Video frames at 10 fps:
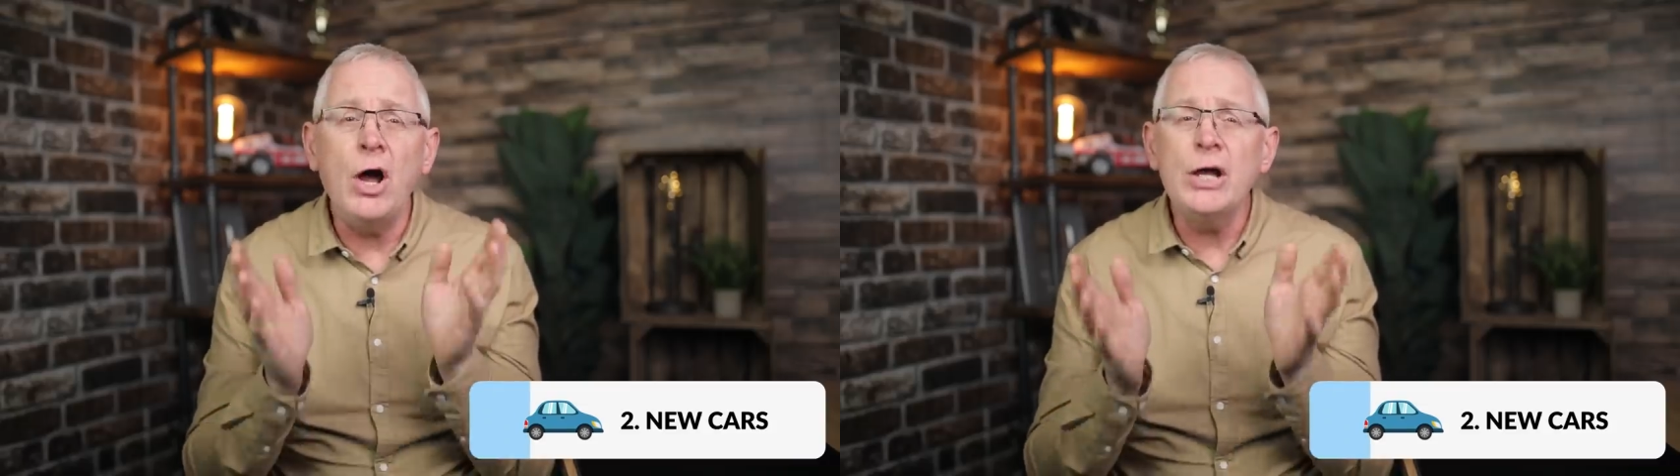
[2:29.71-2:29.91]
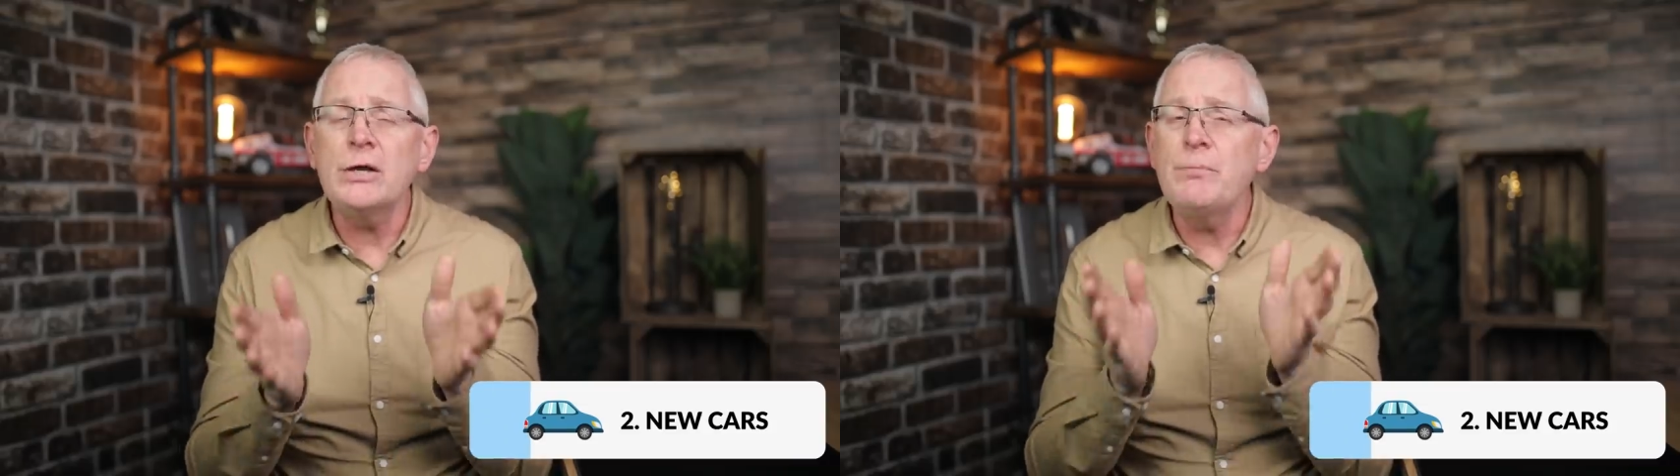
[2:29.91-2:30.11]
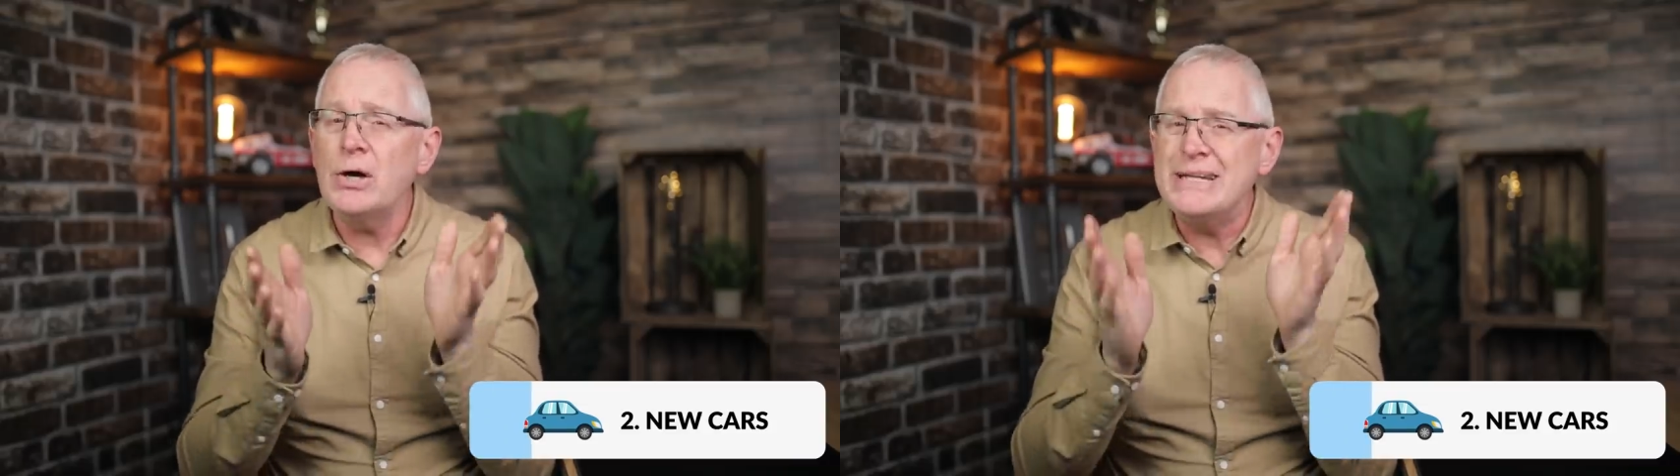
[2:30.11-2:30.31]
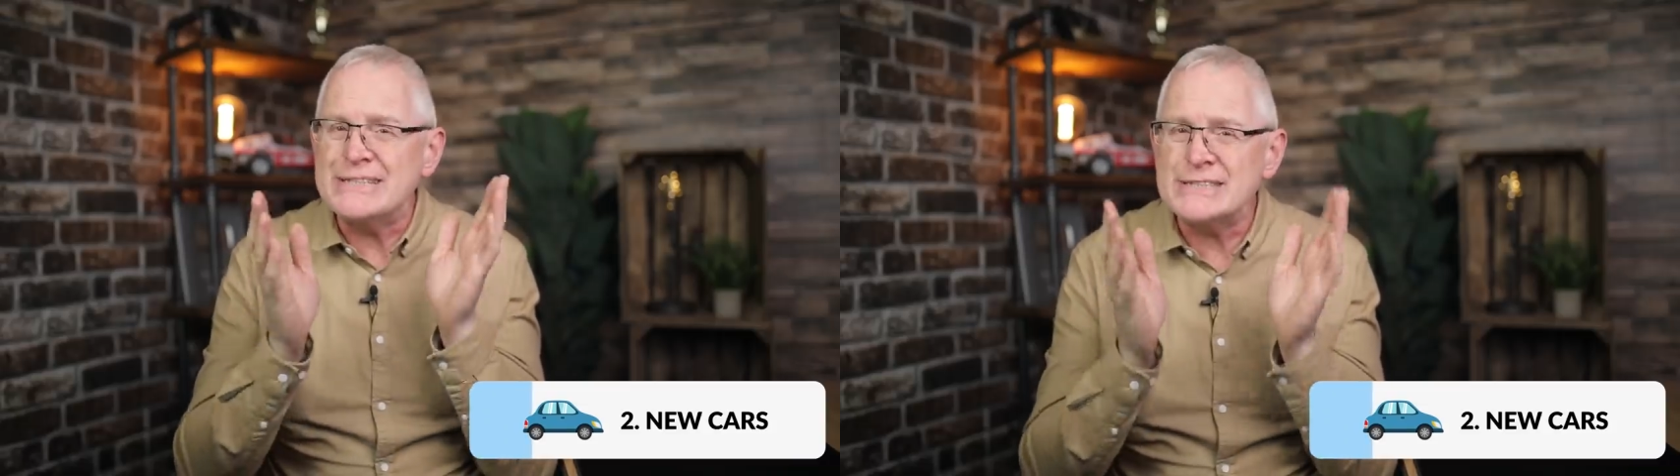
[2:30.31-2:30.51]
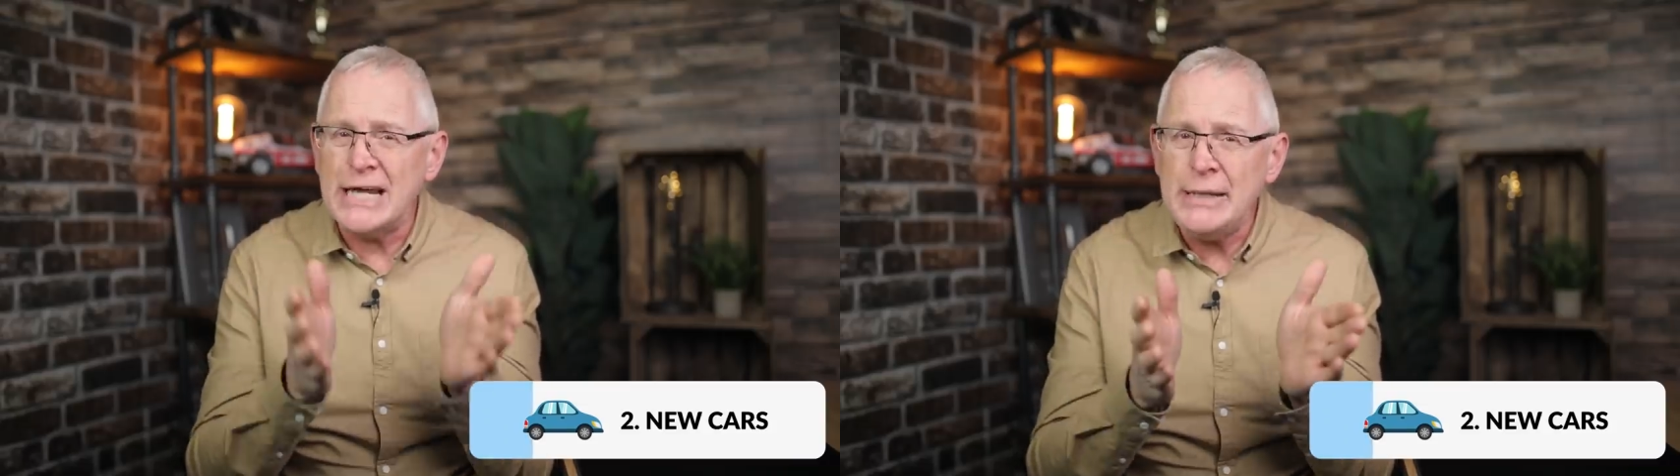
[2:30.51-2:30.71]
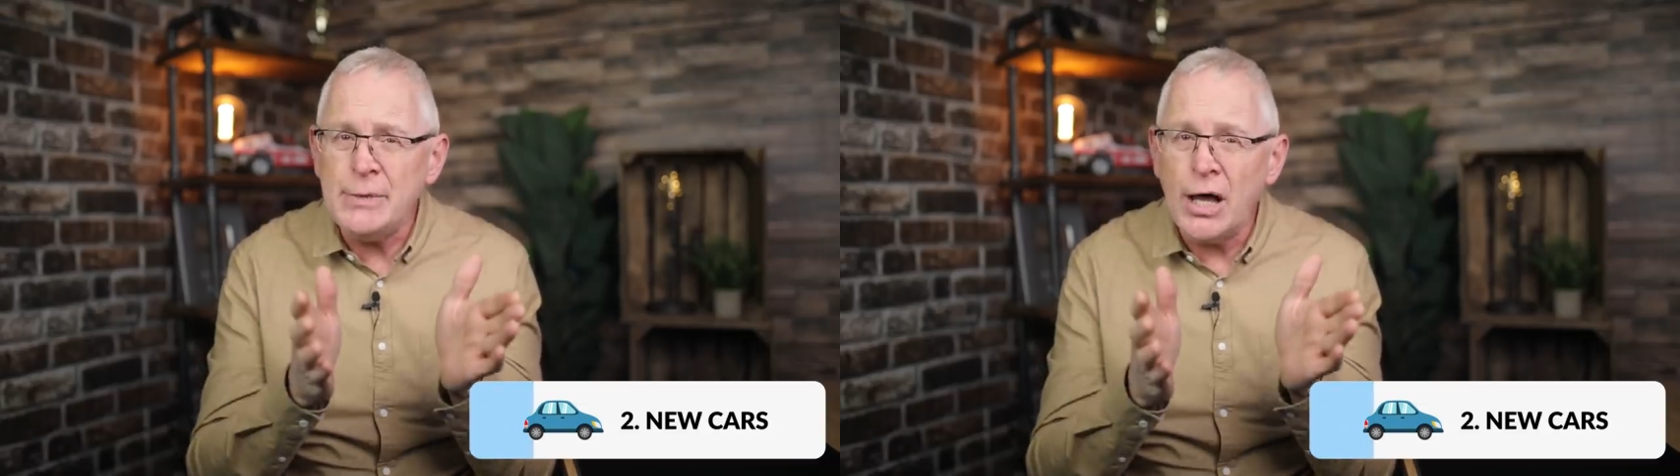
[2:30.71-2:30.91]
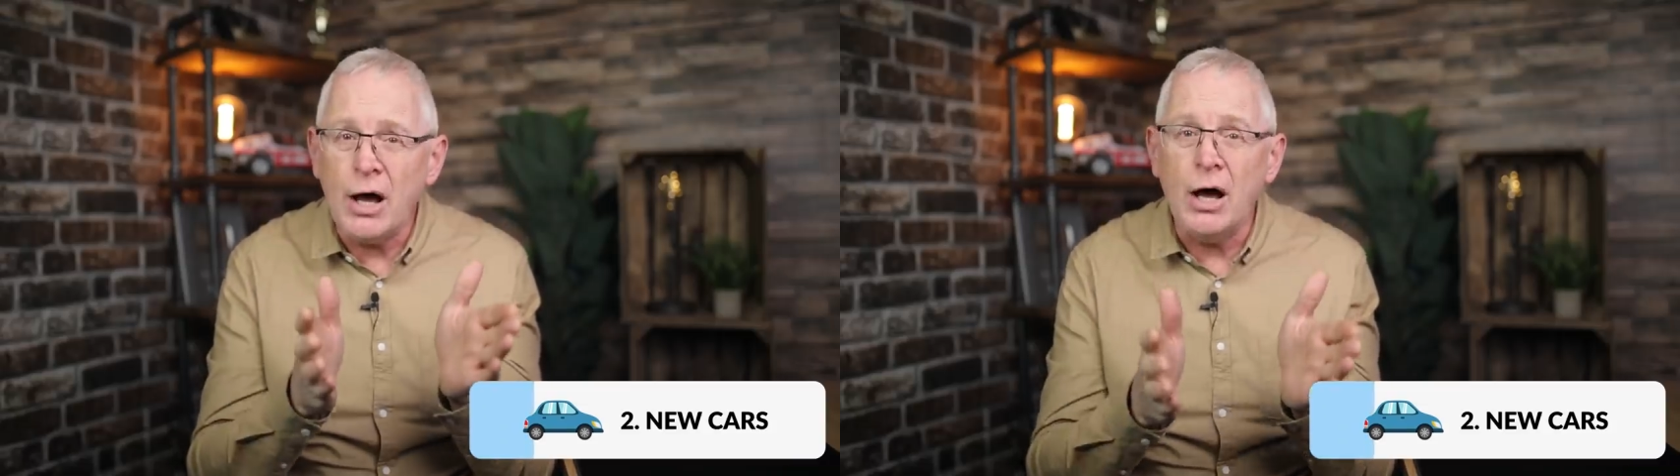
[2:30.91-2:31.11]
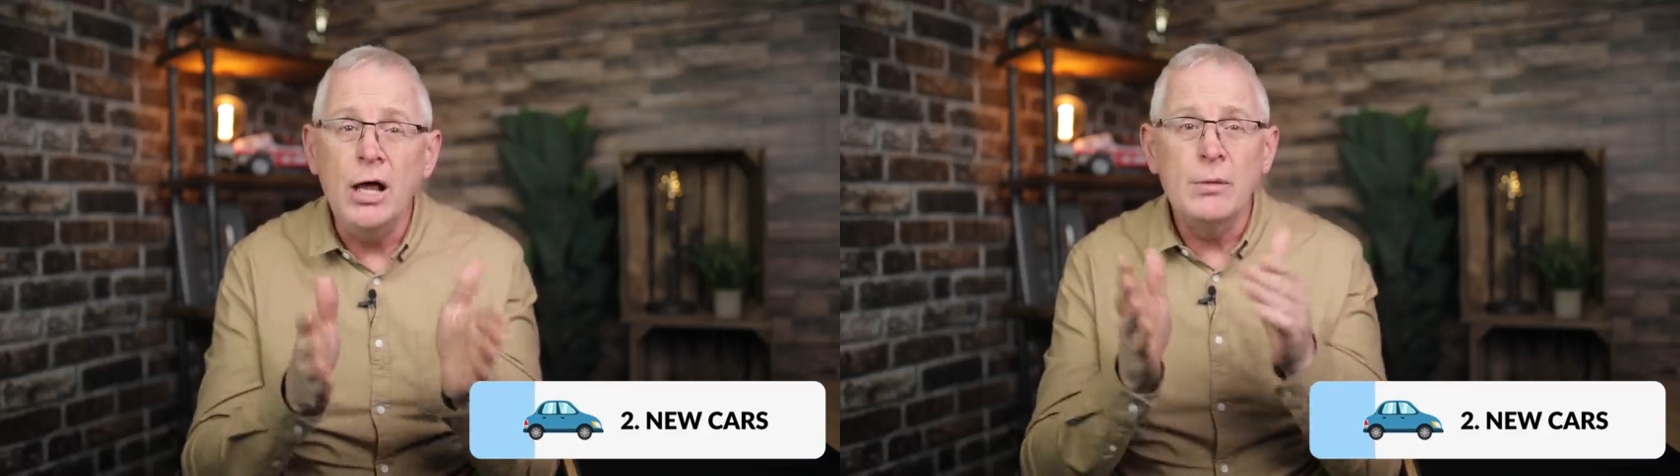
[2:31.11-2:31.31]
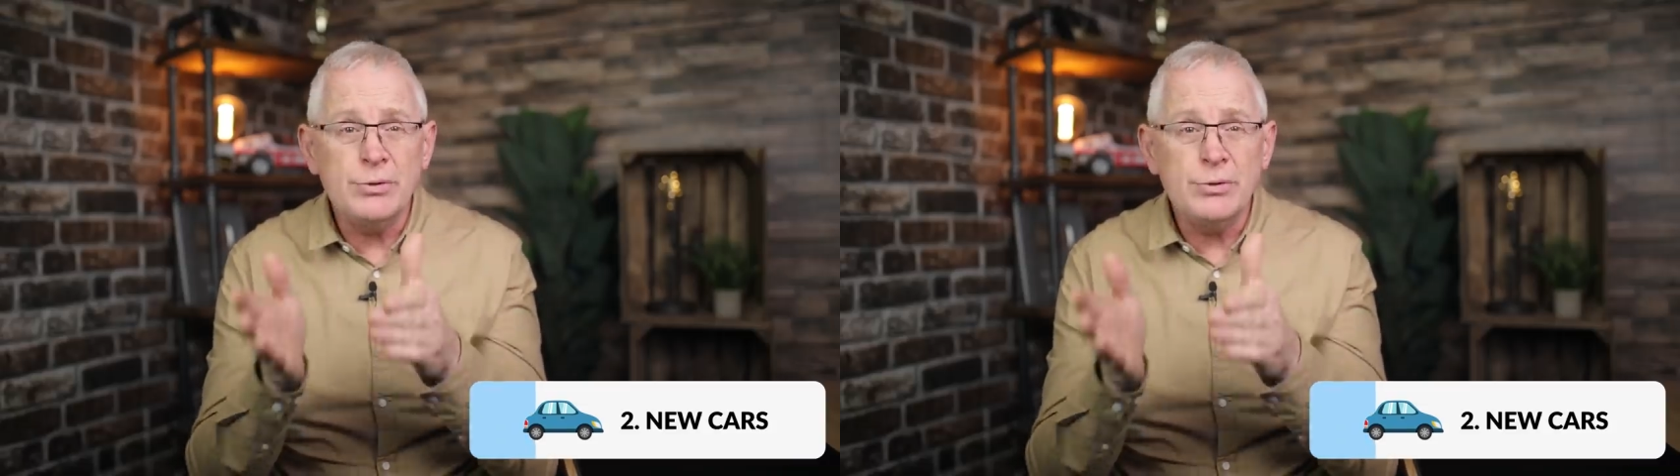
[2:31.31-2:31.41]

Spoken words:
I could buy the same car